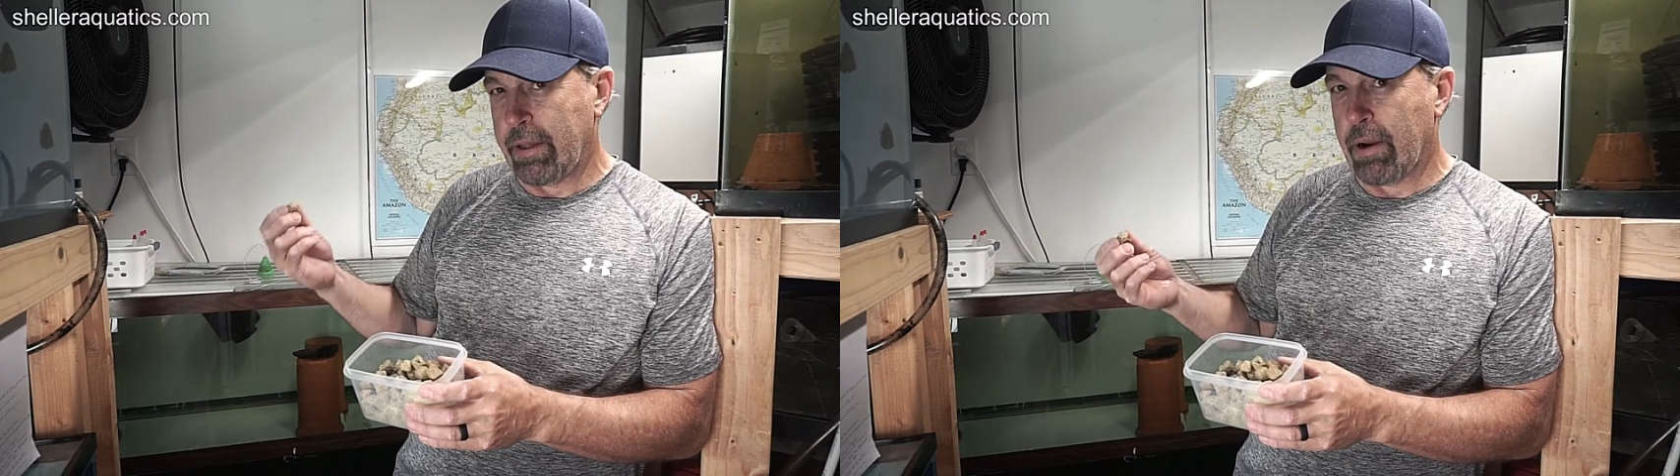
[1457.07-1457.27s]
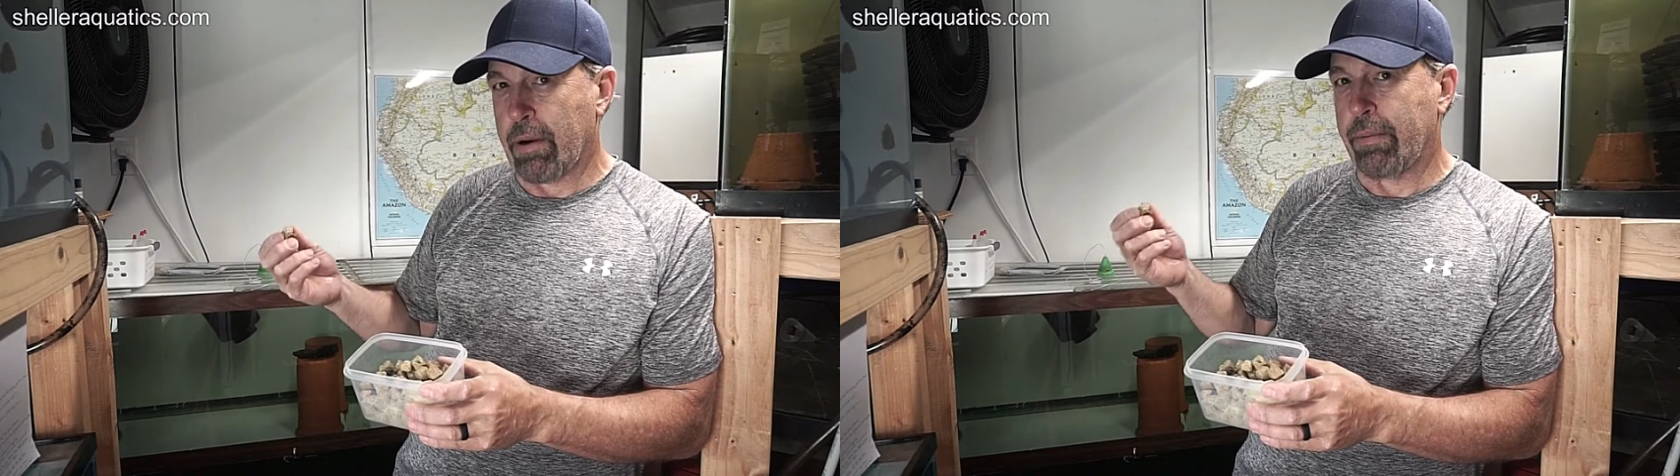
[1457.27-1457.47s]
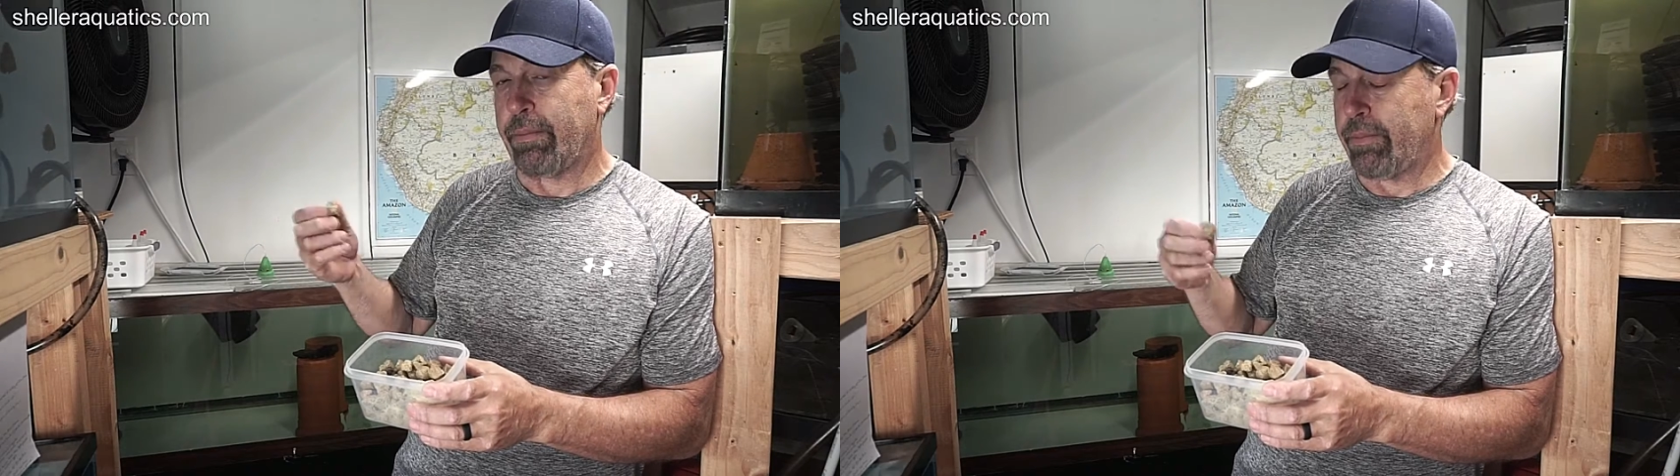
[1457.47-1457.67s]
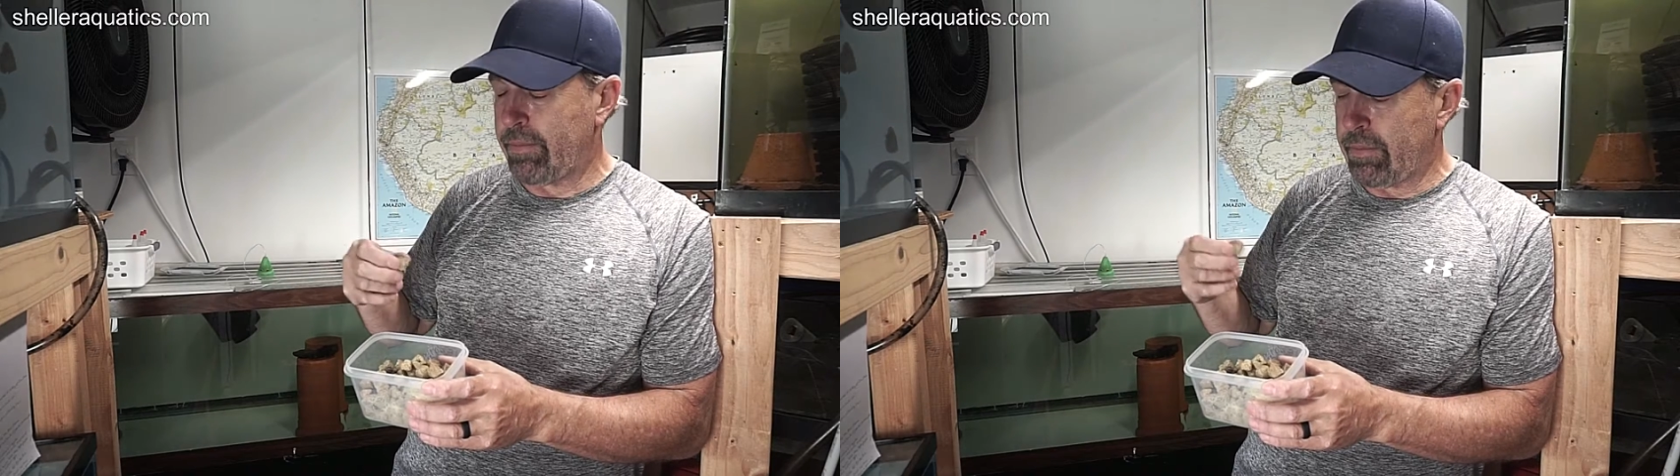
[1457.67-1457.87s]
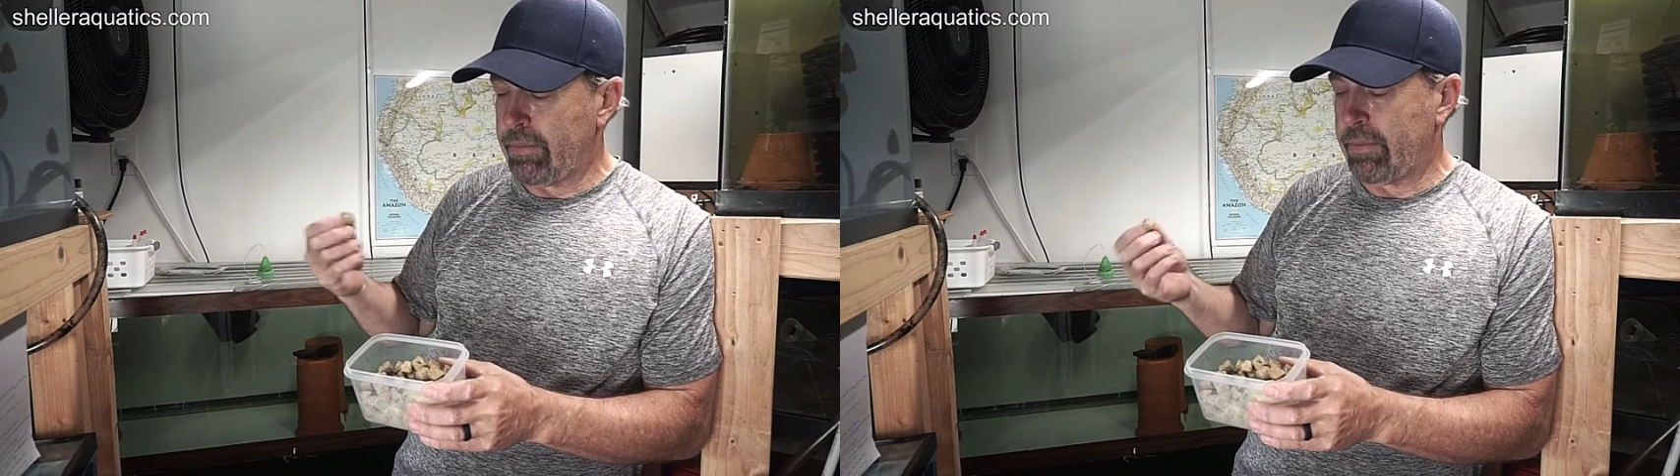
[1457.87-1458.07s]

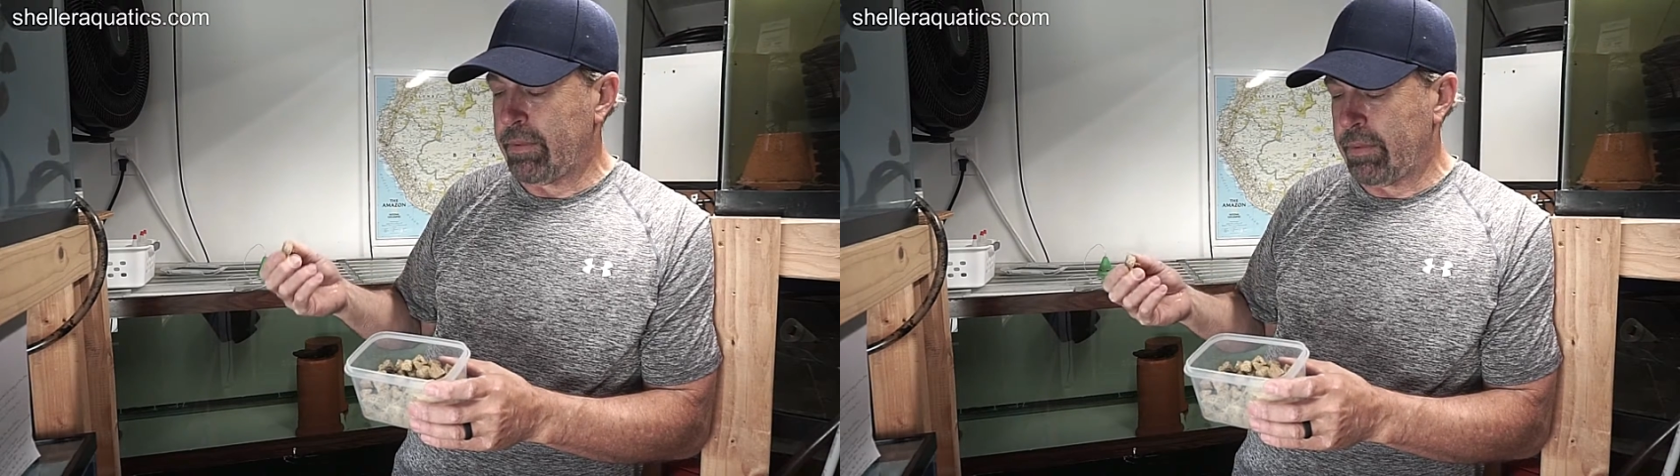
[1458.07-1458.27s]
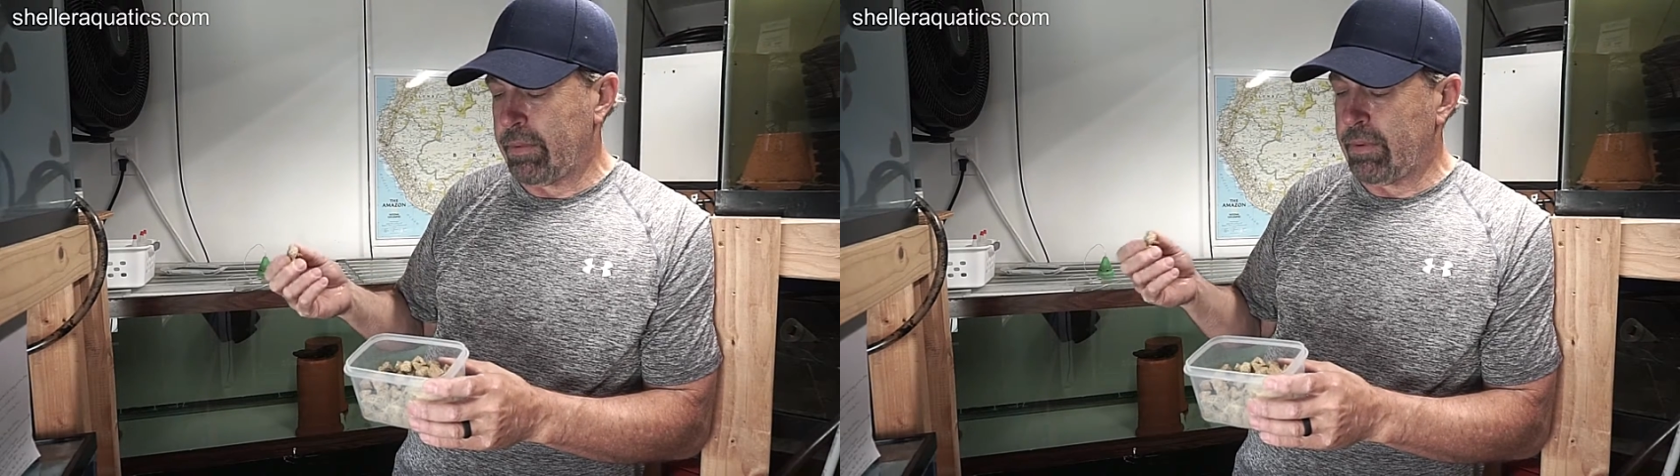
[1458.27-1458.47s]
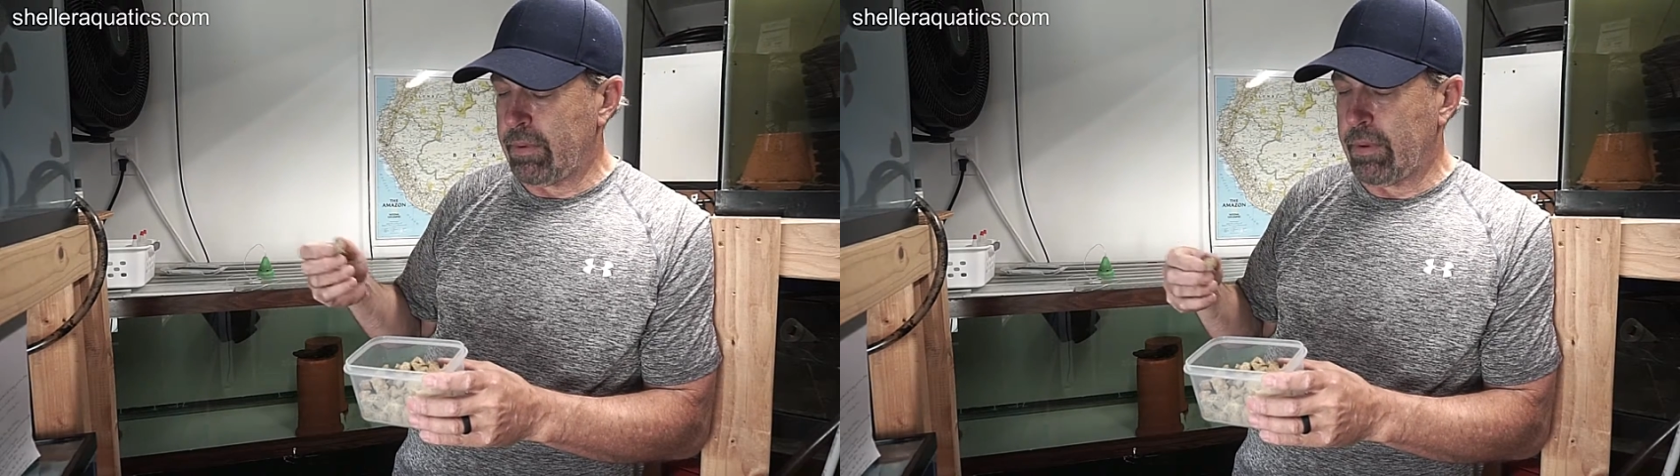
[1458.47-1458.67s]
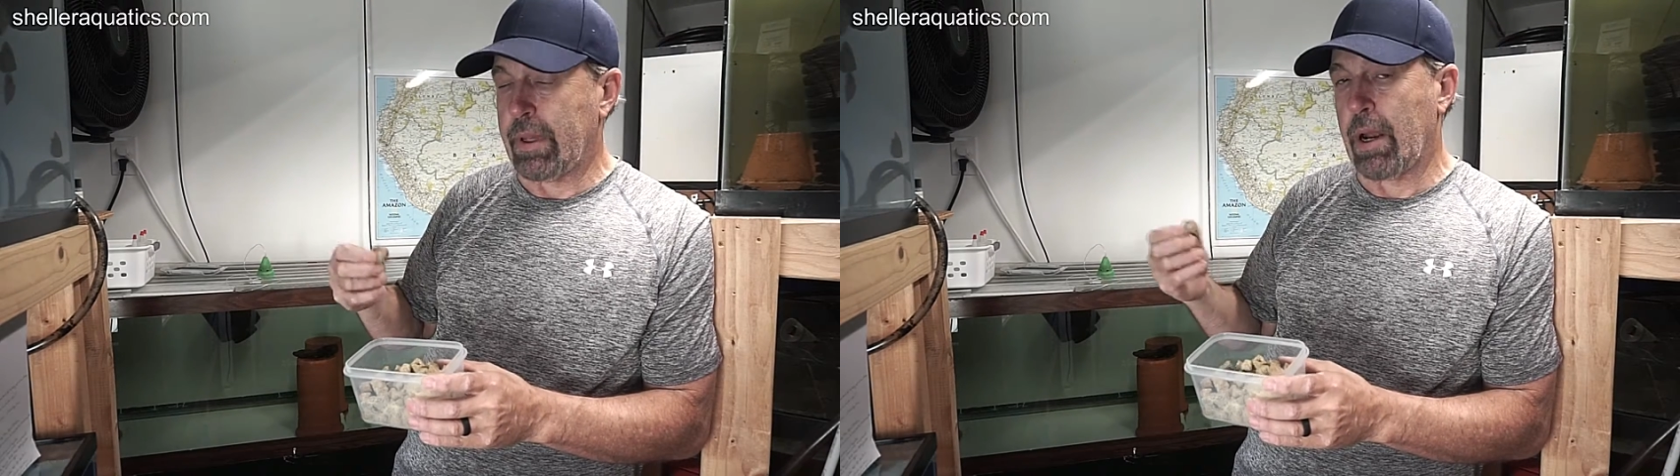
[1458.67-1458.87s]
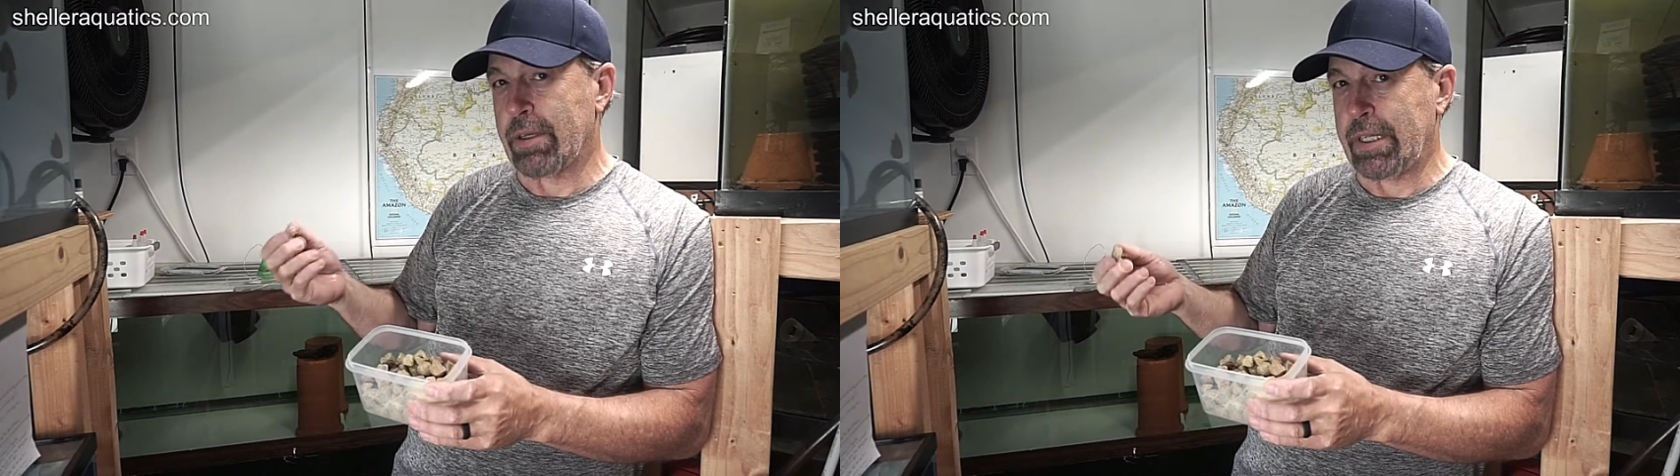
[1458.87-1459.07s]

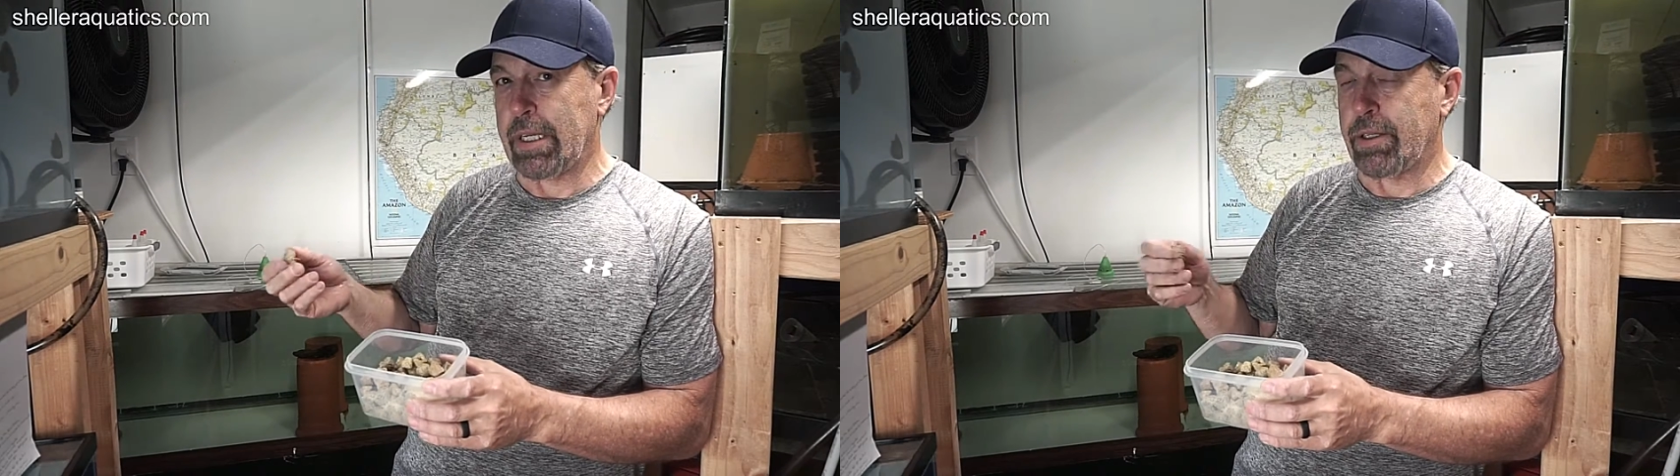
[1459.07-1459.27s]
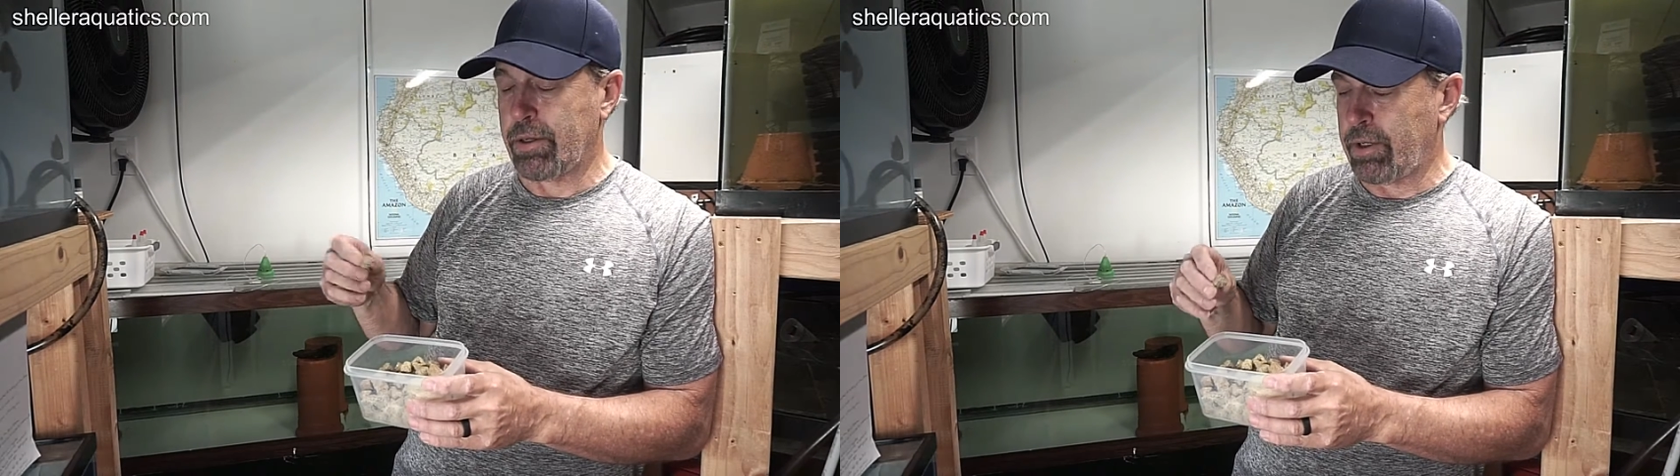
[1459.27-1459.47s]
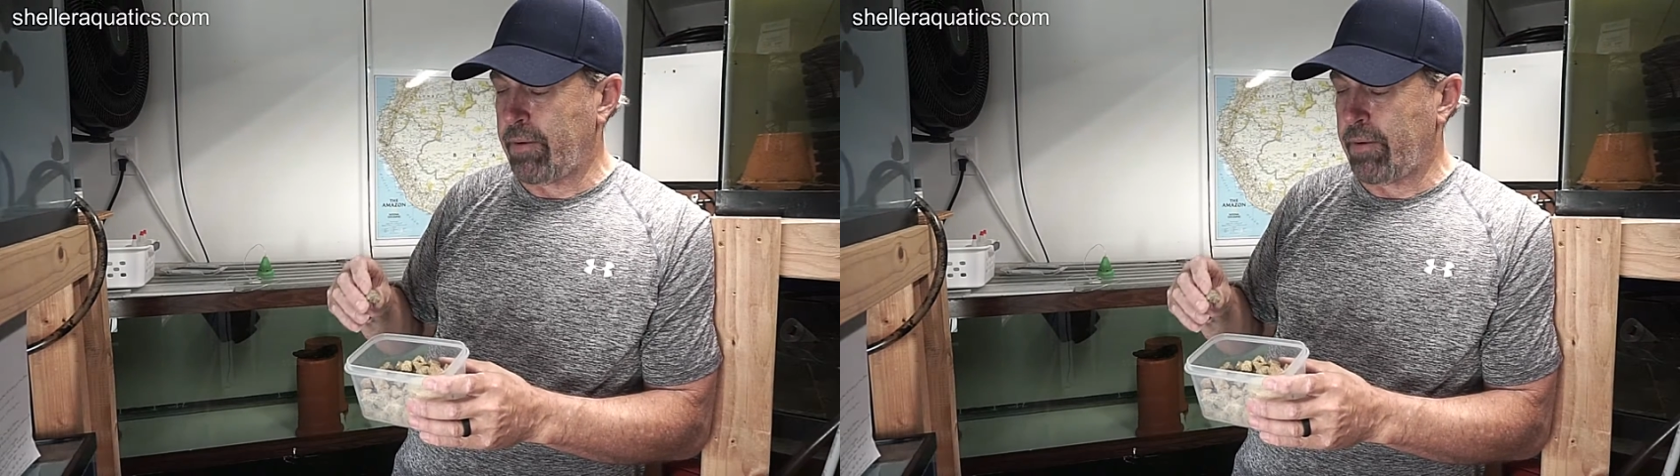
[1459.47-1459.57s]
their seasons are